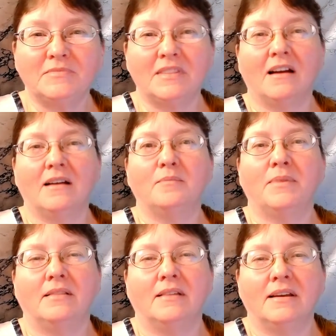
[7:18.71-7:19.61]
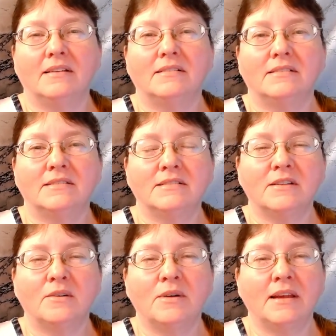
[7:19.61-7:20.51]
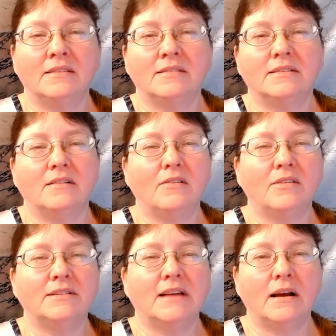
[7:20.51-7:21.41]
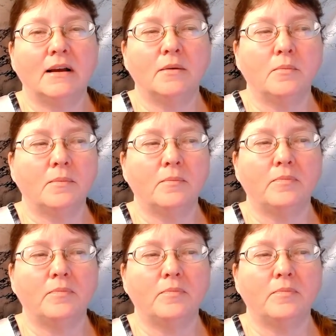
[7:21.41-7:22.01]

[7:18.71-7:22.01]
not be like so against it all the time.